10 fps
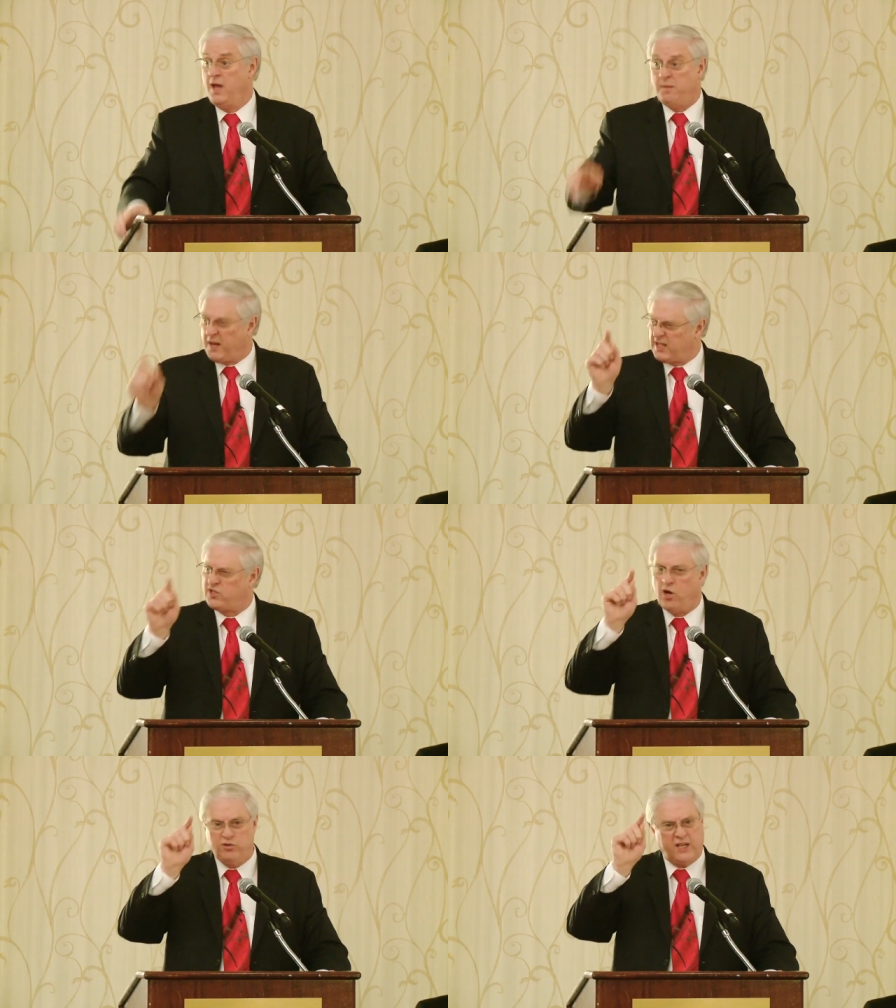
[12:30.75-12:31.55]
Because
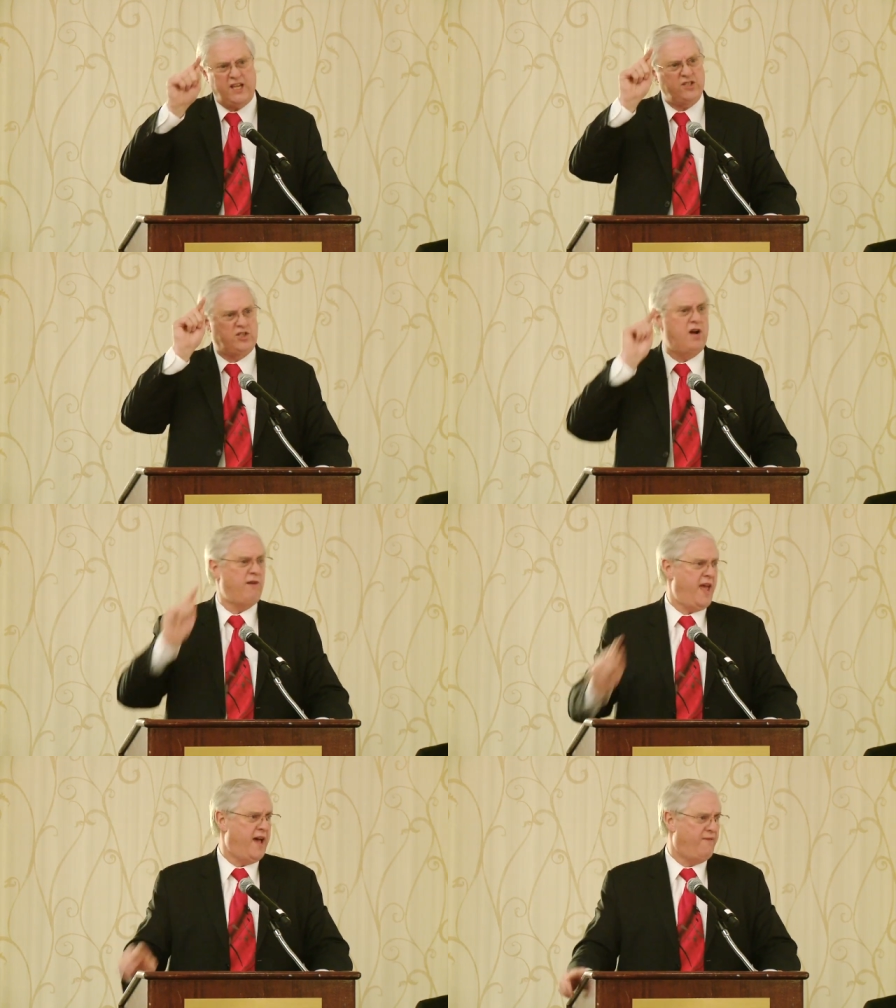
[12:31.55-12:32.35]
those kids don't
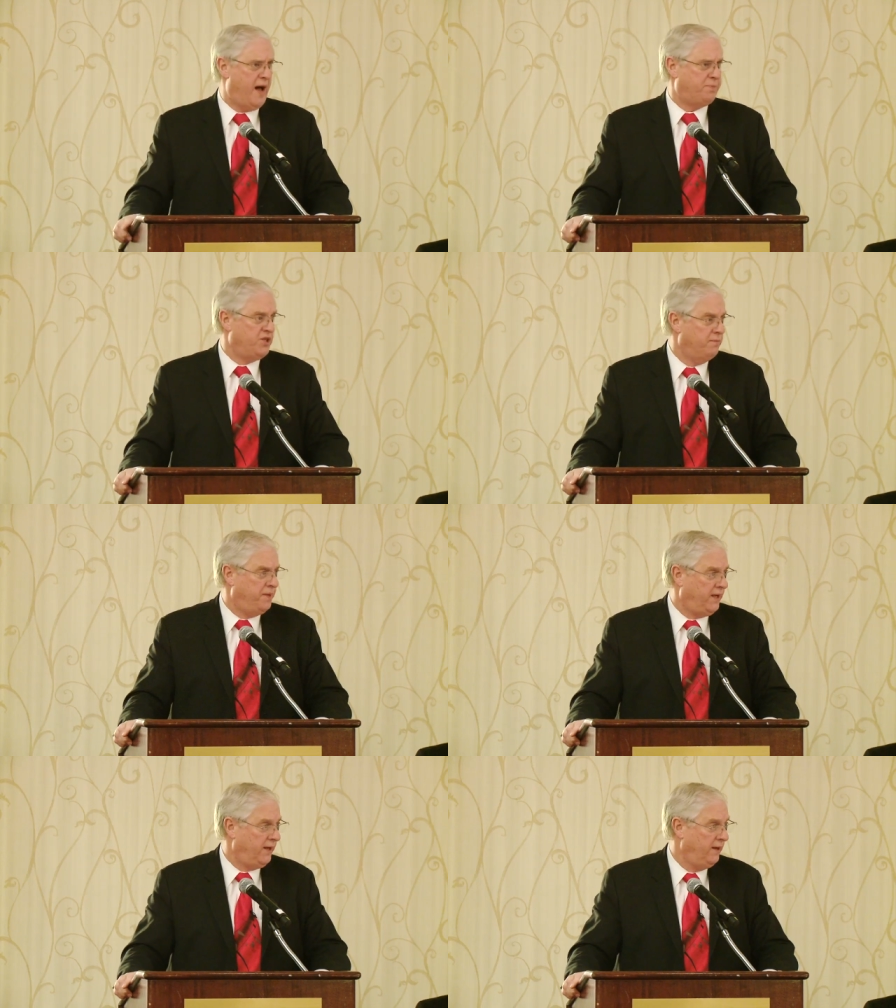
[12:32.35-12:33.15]
have option
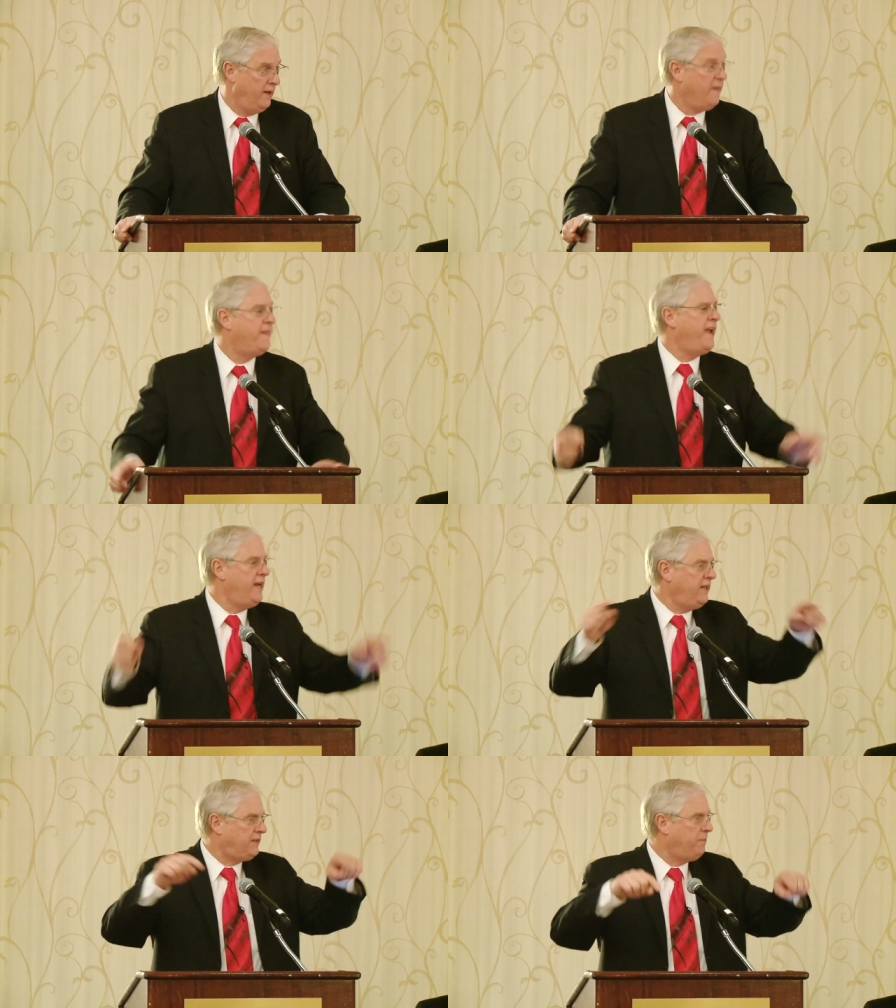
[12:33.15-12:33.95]
B. They
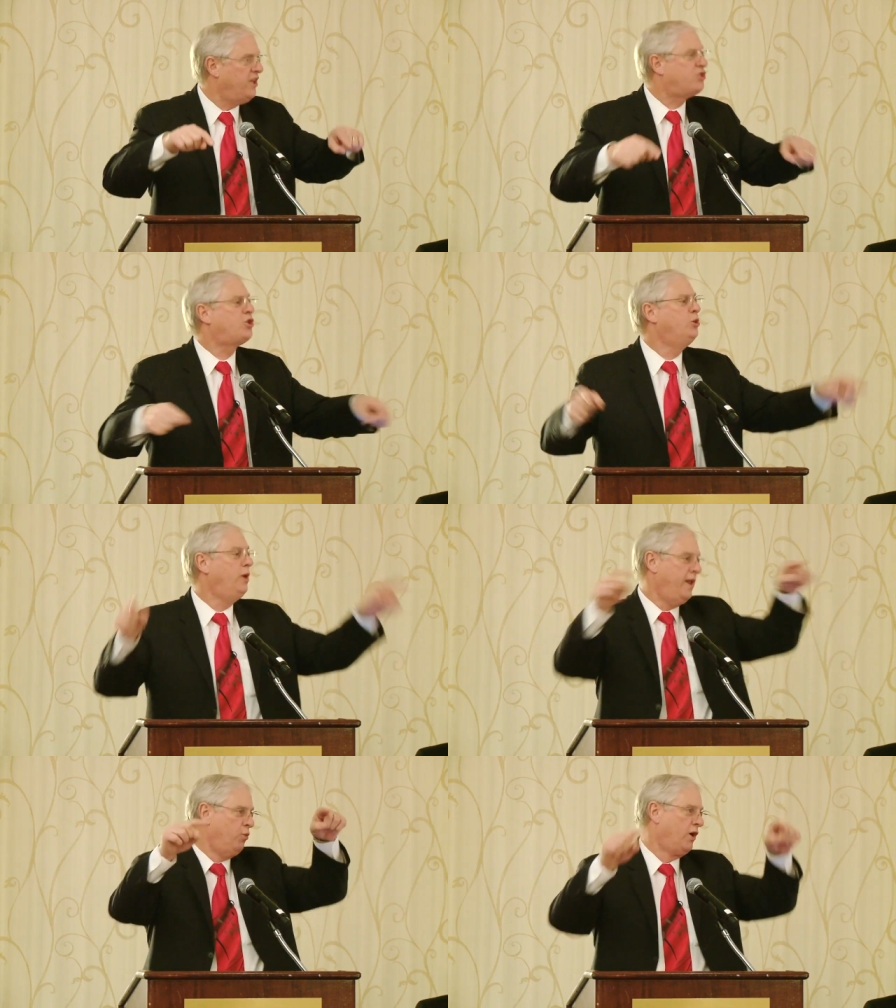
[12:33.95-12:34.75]
need to be in school
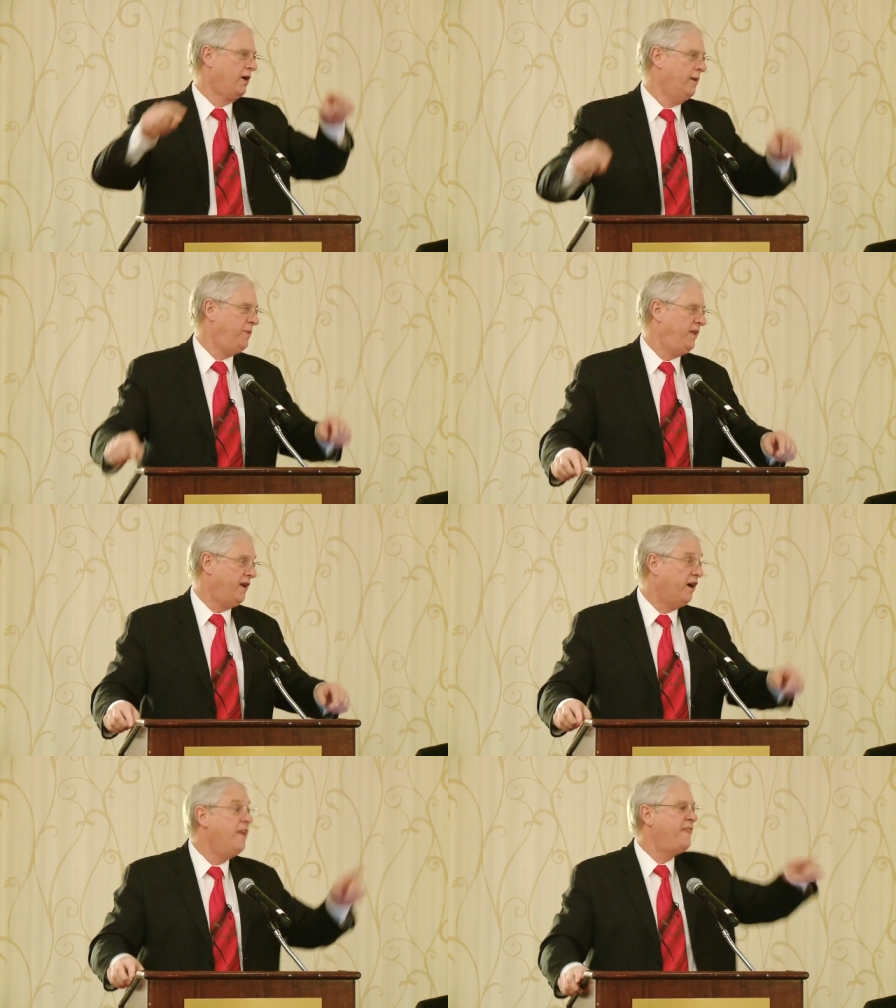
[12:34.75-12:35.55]
and we're going to be
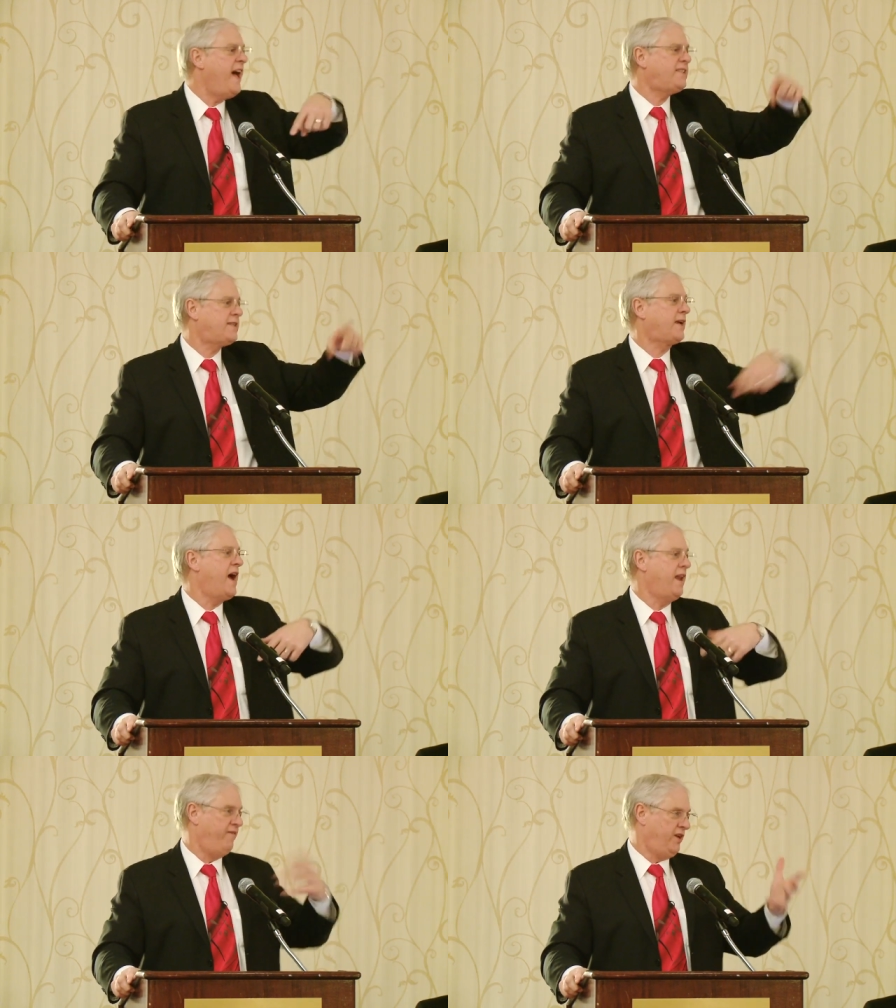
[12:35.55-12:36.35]
there. That's the
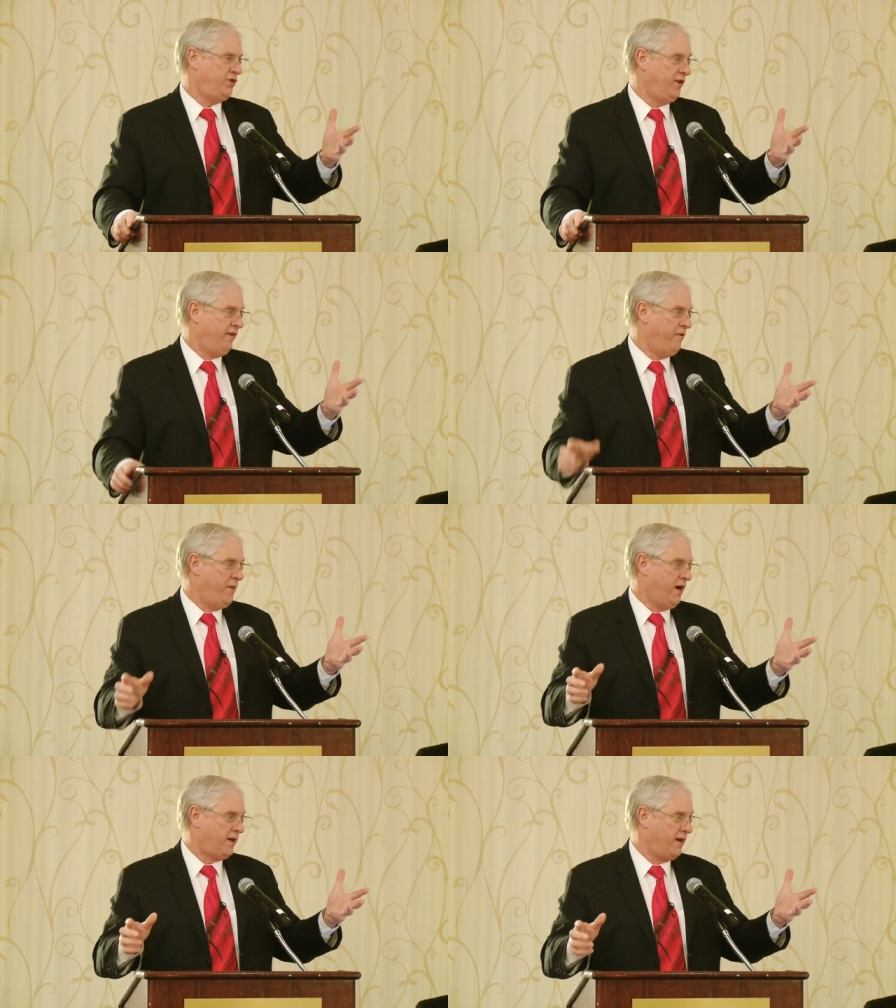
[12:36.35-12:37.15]
kind of vision of
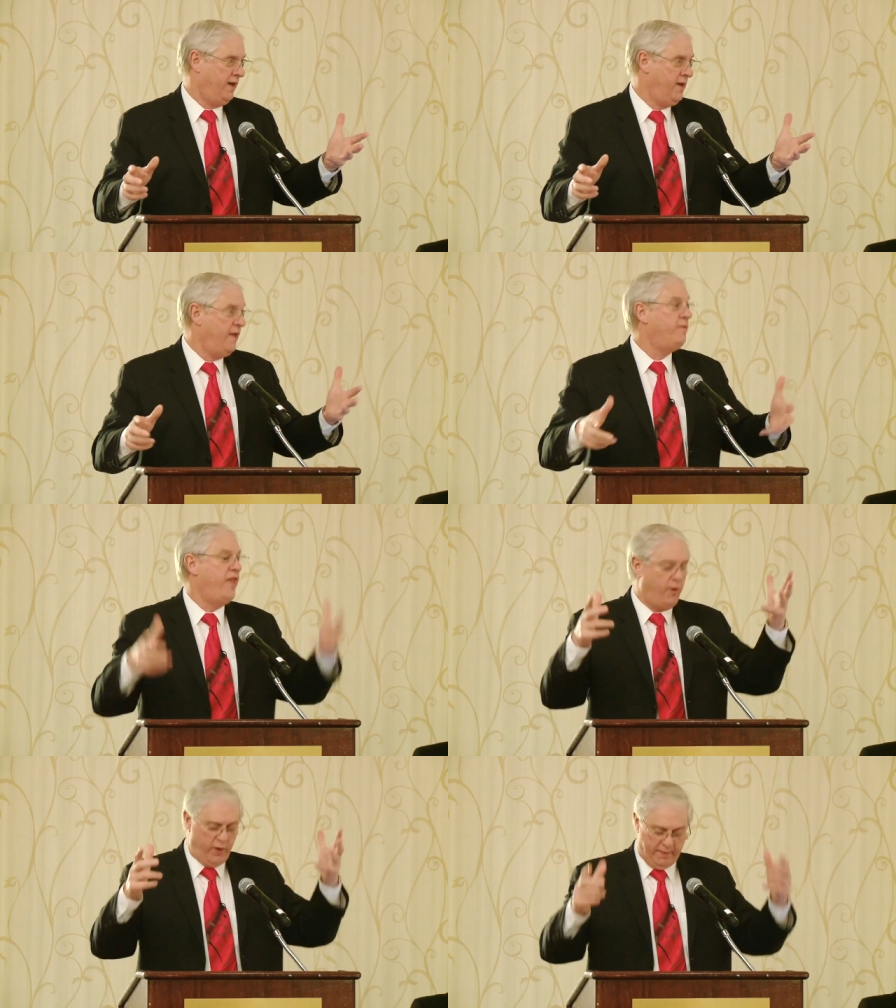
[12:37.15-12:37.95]
America
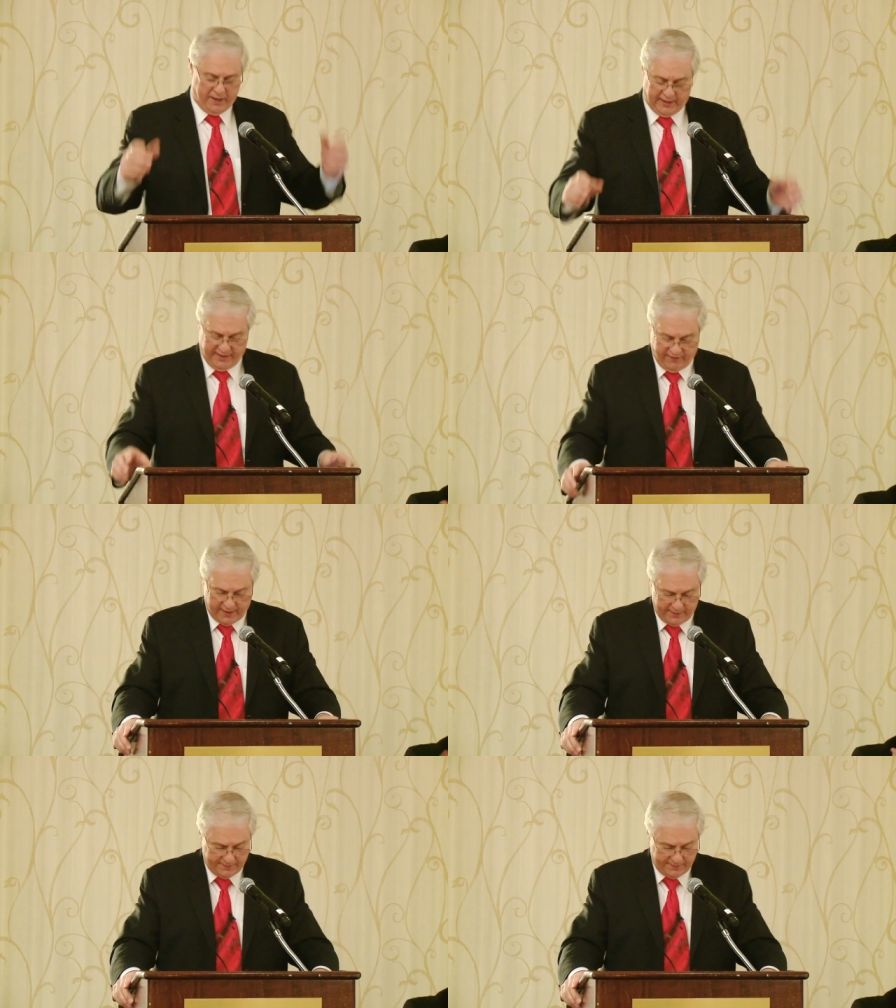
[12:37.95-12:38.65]
that we believe in.